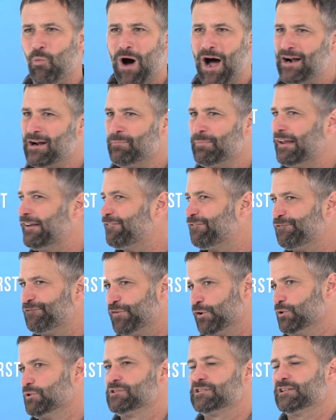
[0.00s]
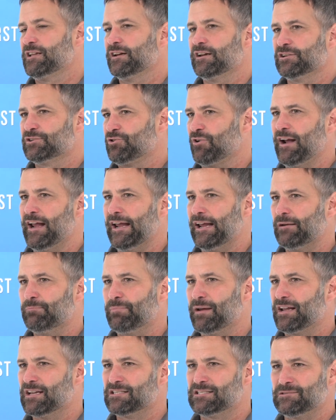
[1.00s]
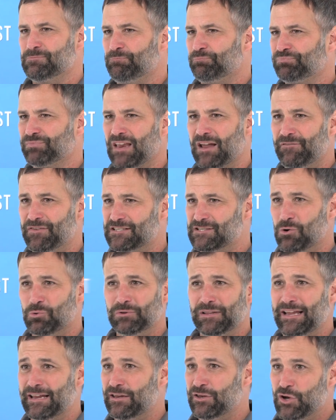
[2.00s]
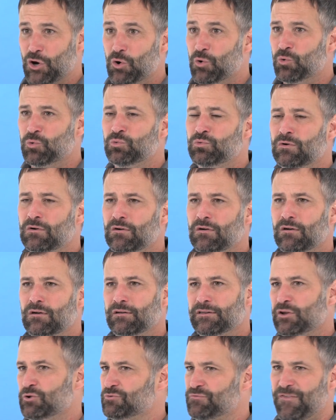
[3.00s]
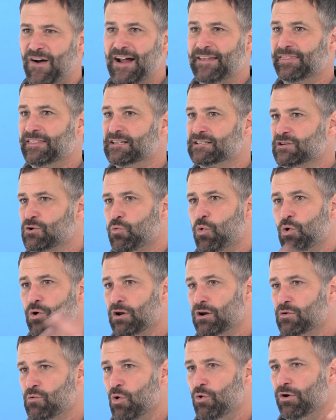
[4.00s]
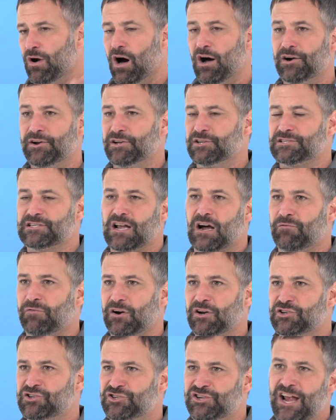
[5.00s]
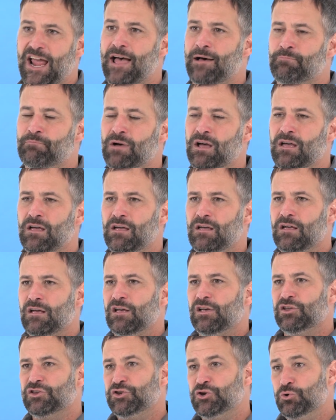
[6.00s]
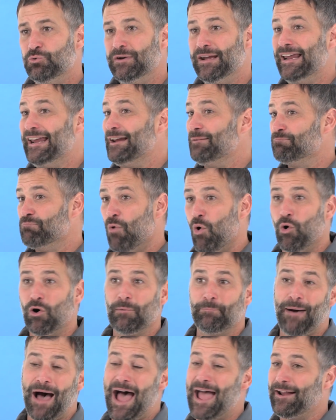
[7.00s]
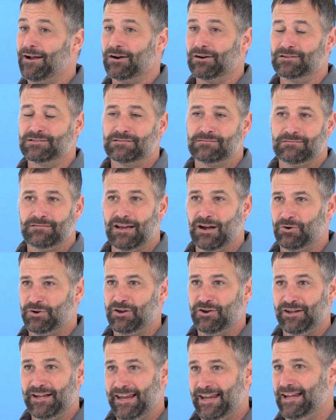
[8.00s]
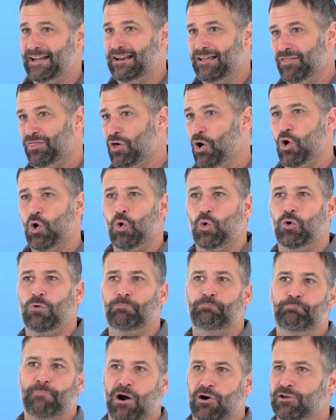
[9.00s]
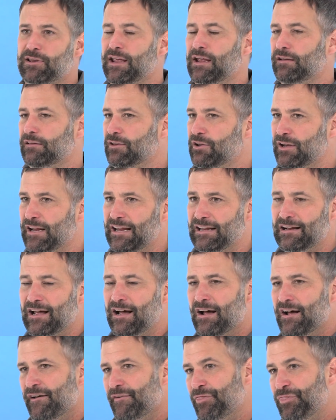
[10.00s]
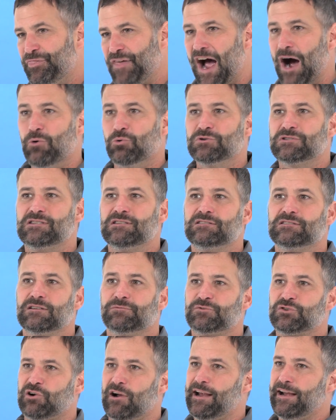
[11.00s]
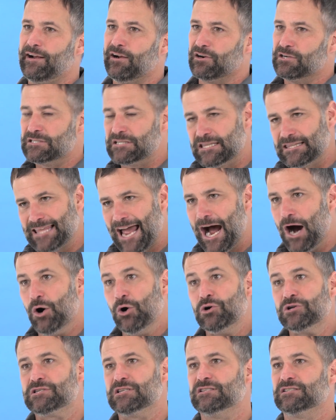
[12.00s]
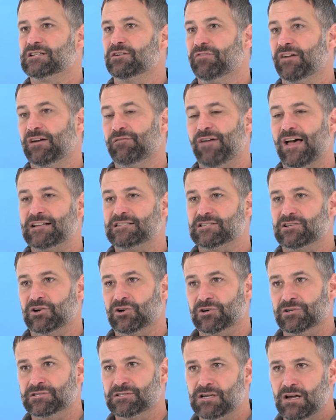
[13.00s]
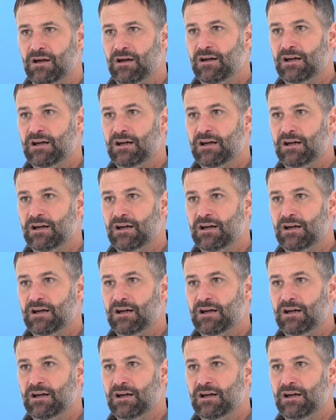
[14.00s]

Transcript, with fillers: want to be first in a trade because if it's only you, you find this quote unquote undiscovered gem, you need more buyers. You know, you need the whole market. You need thousands of traders, thousands of investors